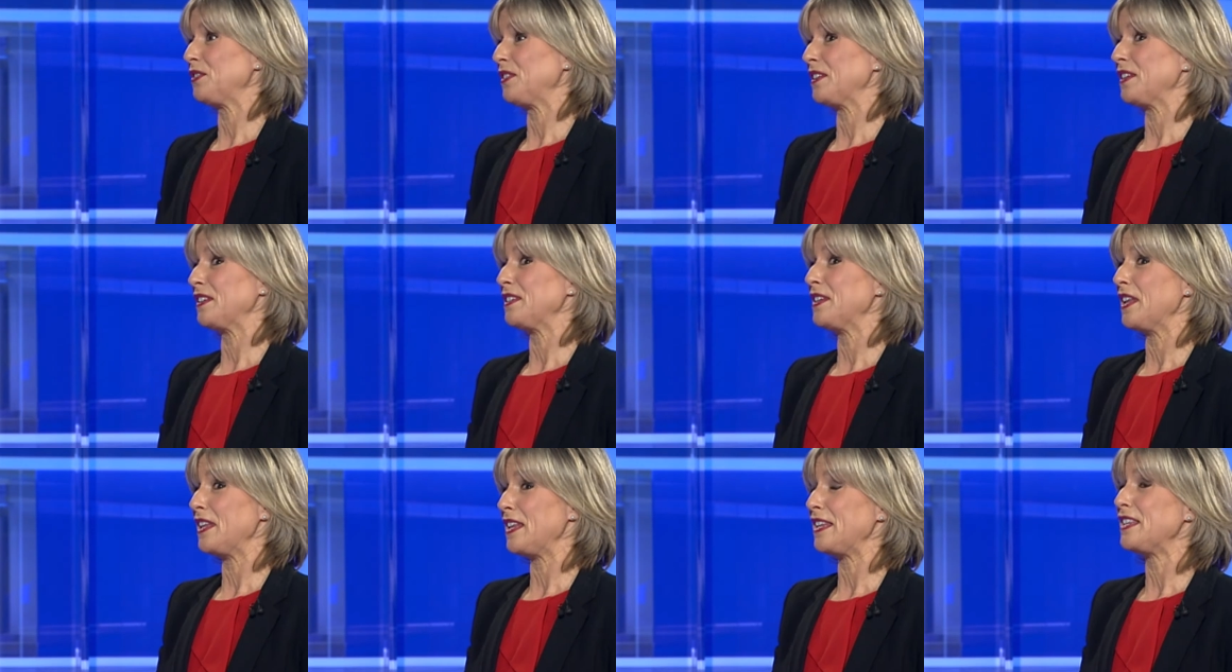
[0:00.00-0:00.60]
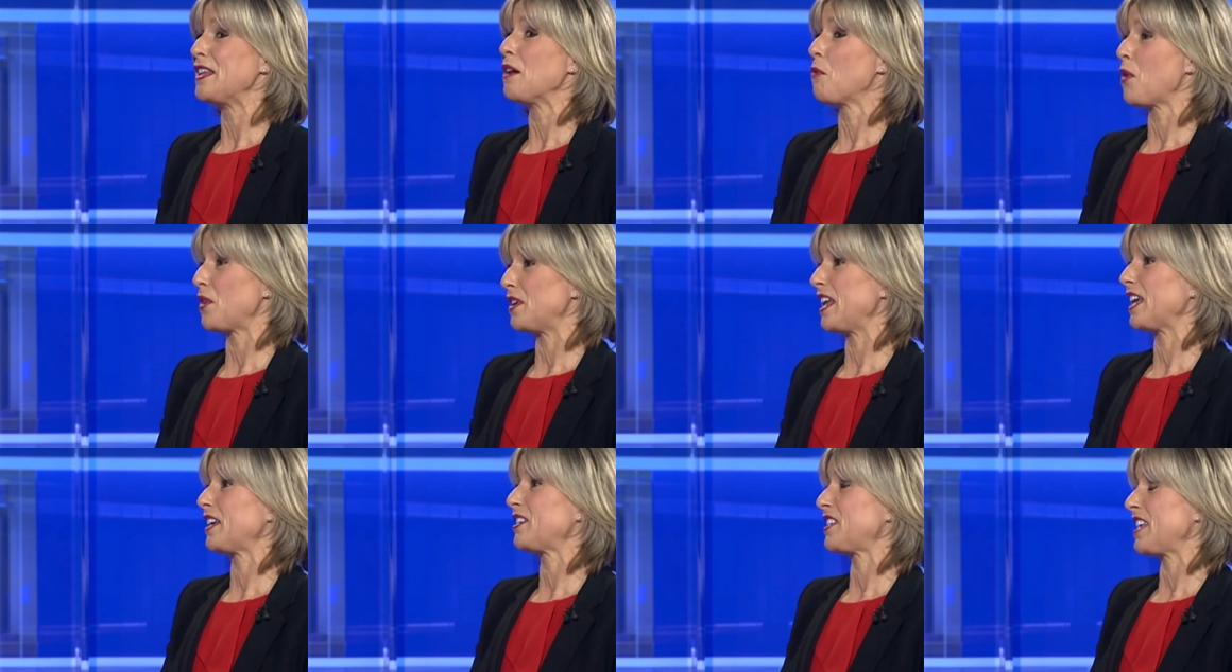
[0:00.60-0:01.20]

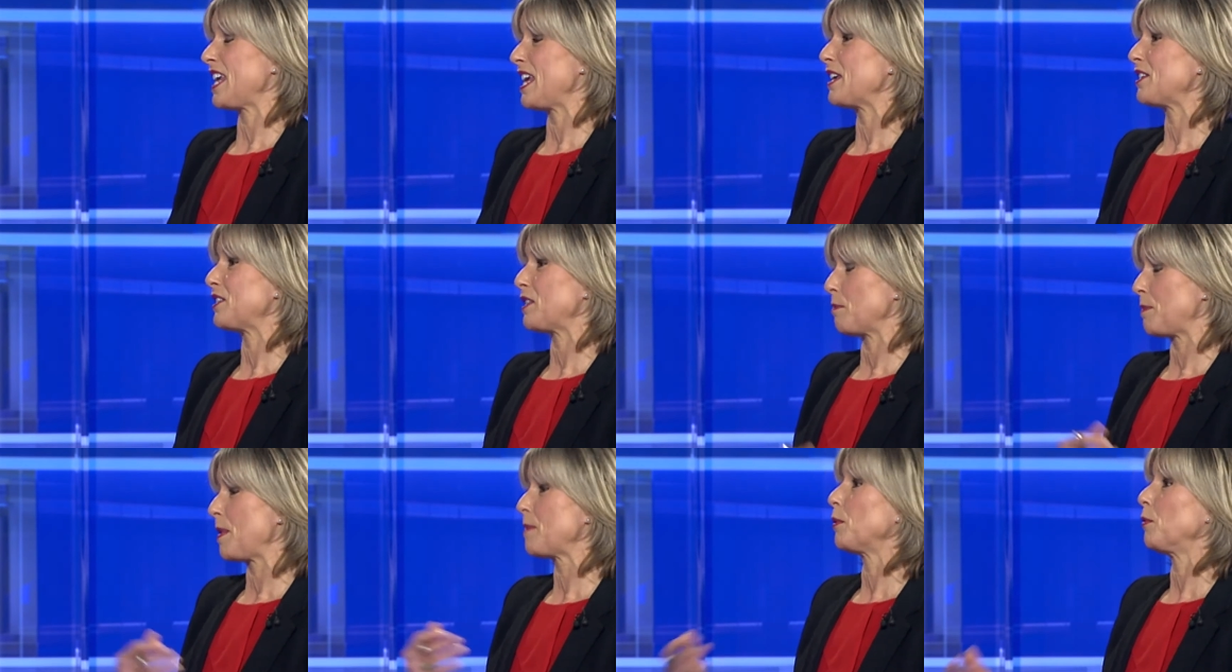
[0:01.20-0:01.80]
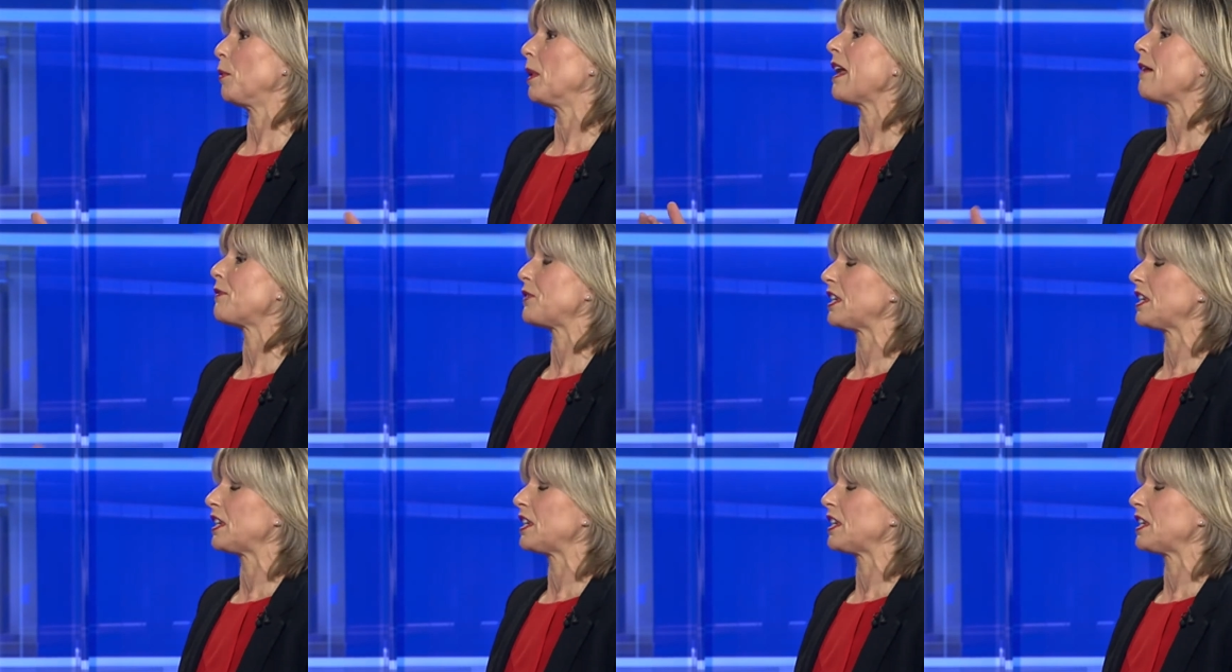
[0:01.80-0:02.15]
what Nick's saying is that people will have to